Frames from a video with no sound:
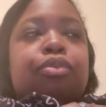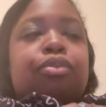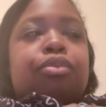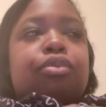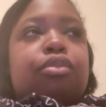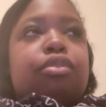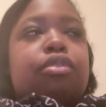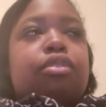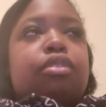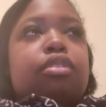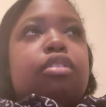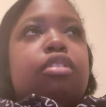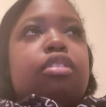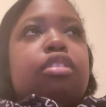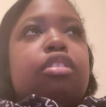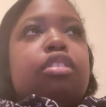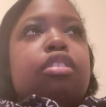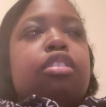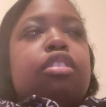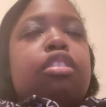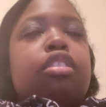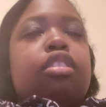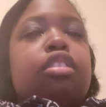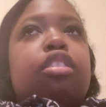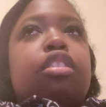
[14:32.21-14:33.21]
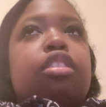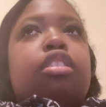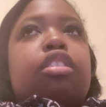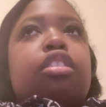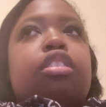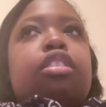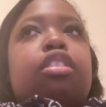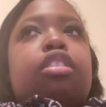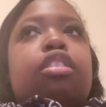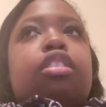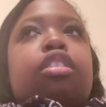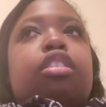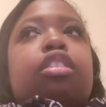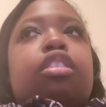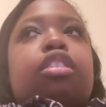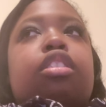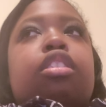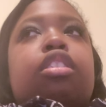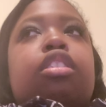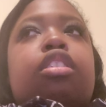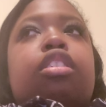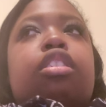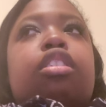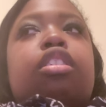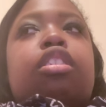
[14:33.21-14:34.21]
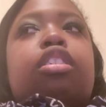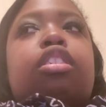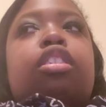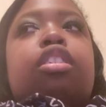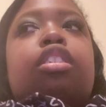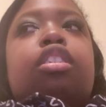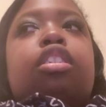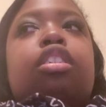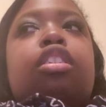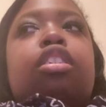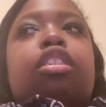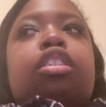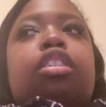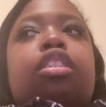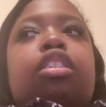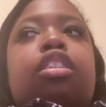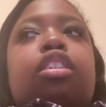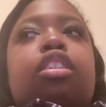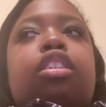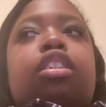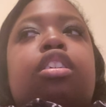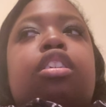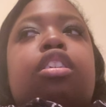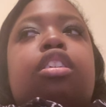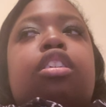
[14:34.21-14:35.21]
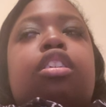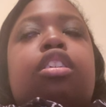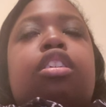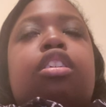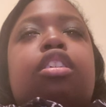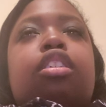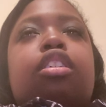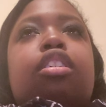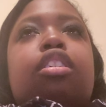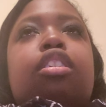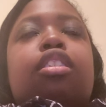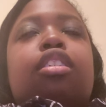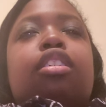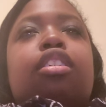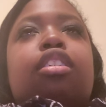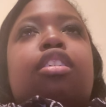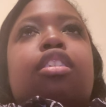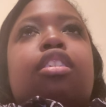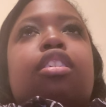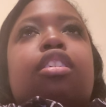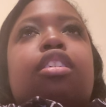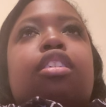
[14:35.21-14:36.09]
Nothing is said.